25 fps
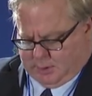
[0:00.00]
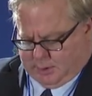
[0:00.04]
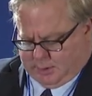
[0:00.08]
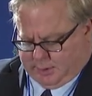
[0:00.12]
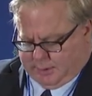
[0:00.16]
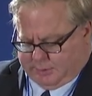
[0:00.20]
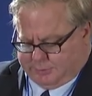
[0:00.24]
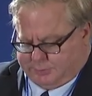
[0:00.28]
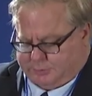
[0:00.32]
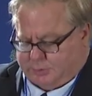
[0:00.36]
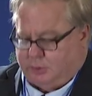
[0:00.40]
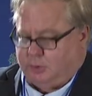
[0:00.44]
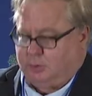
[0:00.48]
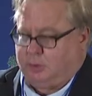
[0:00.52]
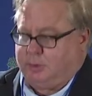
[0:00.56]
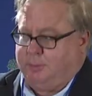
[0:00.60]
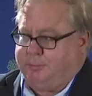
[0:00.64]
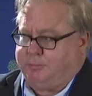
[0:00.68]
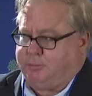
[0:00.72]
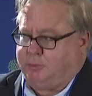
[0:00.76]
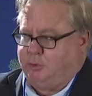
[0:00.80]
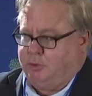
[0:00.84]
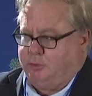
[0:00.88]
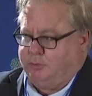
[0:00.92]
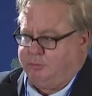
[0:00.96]
Internal
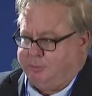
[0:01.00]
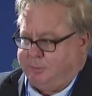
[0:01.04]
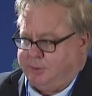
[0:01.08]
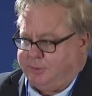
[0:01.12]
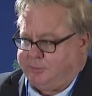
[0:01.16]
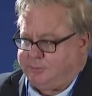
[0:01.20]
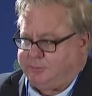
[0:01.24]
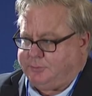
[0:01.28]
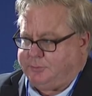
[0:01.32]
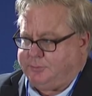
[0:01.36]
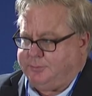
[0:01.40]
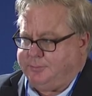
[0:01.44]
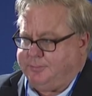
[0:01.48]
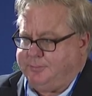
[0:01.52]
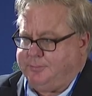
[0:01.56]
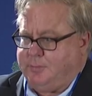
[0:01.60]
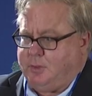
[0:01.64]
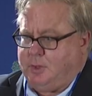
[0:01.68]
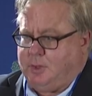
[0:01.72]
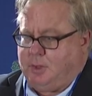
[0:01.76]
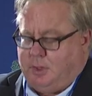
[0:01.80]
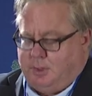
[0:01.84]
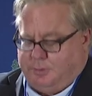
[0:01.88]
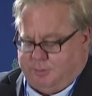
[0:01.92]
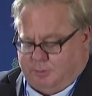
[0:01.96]
improvements
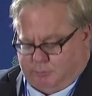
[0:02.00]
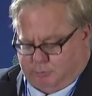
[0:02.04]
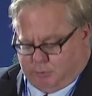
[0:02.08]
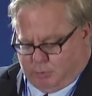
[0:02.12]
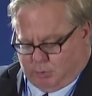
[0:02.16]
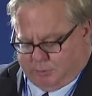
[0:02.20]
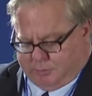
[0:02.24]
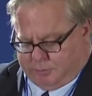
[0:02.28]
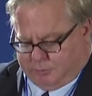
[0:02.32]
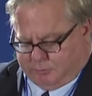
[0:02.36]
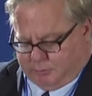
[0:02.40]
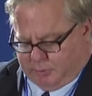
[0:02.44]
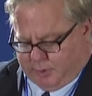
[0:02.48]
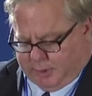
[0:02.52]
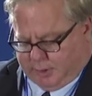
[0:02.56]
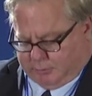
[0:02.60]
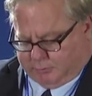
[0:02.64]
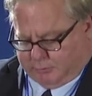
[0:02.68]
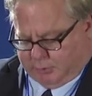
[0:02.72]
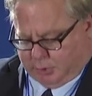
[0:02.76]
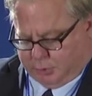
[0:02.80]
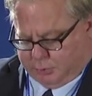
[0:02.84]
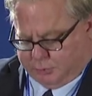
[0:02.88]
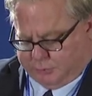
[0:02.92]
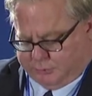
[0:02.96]
in the form of
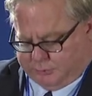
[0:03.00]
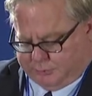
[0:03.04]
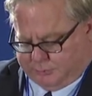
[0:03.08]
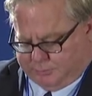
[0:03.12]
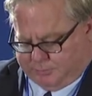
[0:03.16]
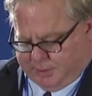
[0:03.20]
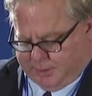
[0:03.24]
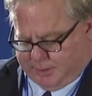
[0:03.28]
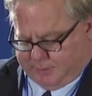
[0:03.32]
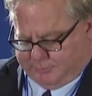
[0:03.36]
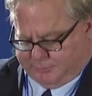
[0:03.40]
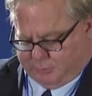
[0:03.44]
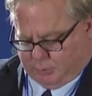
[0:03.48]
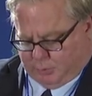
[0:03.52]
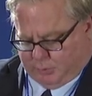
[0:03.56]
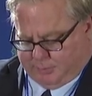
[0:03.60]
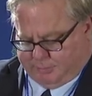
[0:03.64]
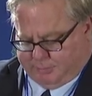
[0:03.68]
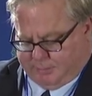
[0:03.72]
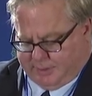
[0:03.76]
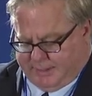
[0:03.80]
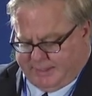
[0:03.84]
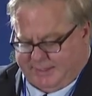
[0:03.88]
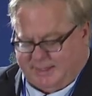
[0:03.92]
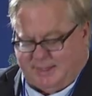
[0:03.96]
railroads, paid for in
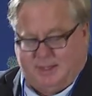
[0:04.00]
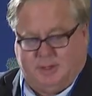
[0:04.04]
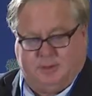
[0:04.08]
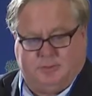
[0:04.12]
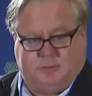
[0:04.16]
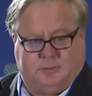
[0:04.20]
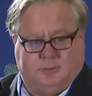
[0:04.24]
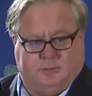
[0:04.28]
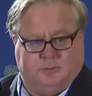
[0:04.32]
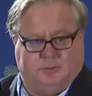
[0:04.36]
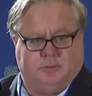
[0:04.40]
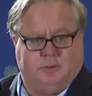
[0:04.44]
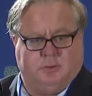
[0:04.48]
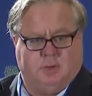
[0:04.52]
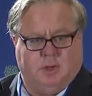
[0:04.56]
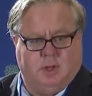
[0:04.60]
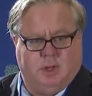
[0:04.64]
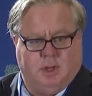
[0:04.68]
many cases